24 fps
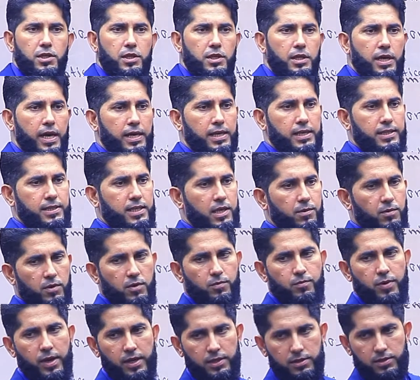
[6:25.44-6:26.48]
in
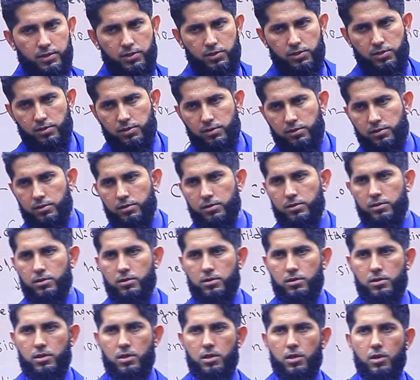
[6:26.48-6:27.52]
academic passages.
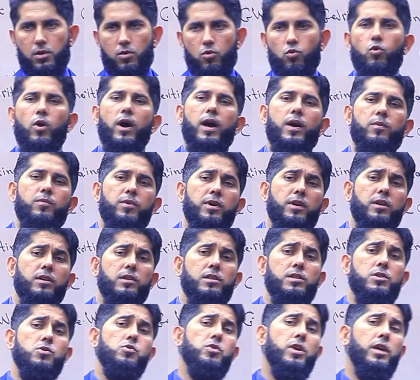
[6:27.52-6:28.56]
Why?
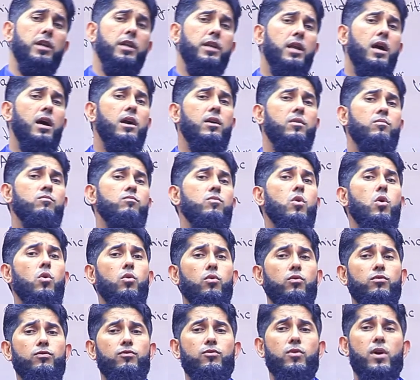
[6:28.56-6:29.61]
Because you cannot
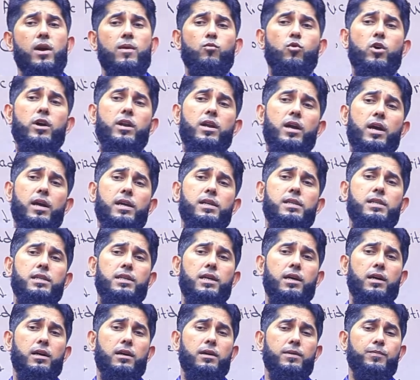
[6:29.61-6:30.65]
move from one
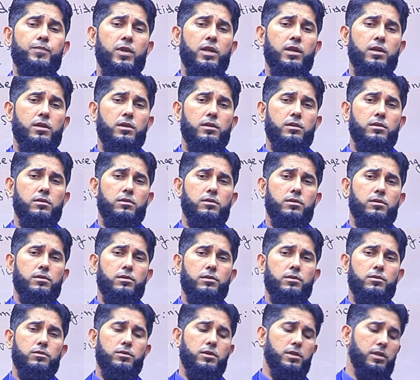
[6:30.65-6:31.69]
idea
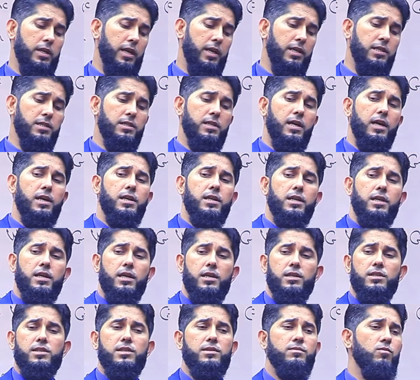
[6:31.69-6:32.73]
to the next
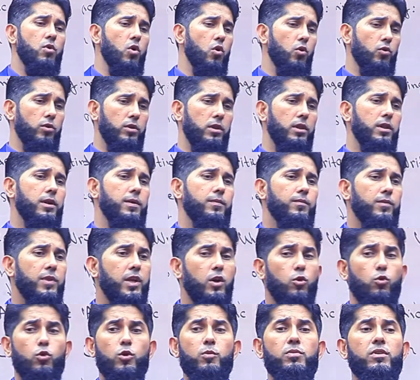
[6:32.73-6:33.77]
idea smoothly.
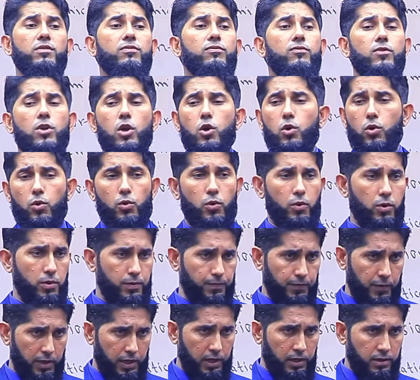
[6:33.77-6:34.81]
There won't be flow
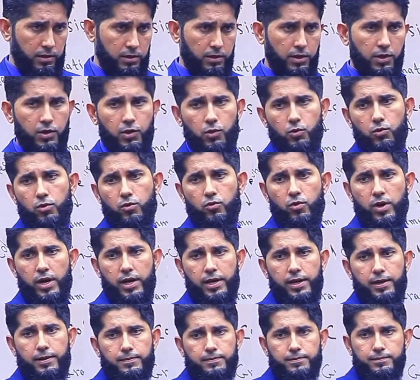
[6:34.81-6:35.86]
in your
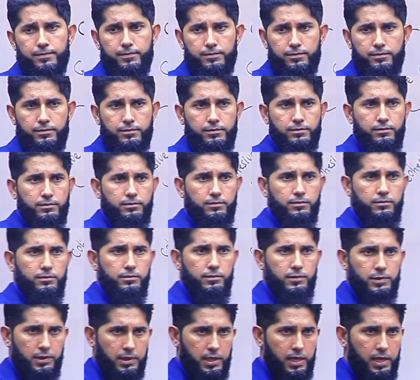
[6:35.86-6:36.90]
writing.
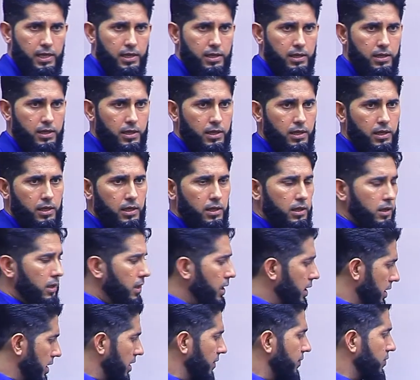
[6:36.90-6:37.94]
Okay?
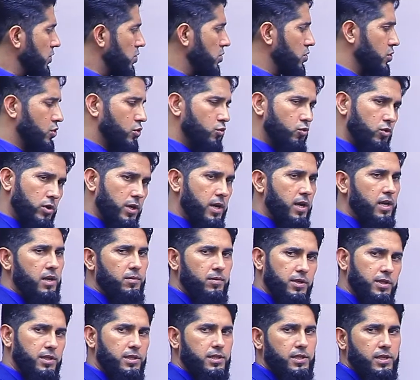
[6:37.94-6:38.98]
And of course, we're going to
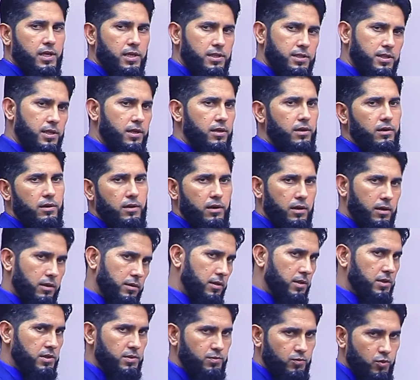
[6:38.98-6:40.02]
be discussing
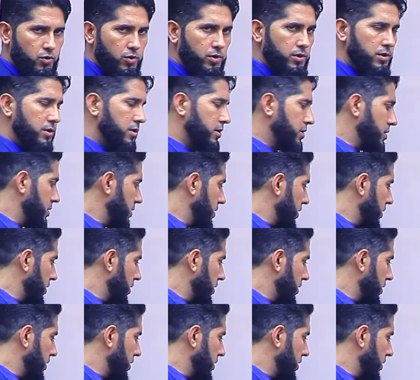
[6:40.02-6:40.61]
these points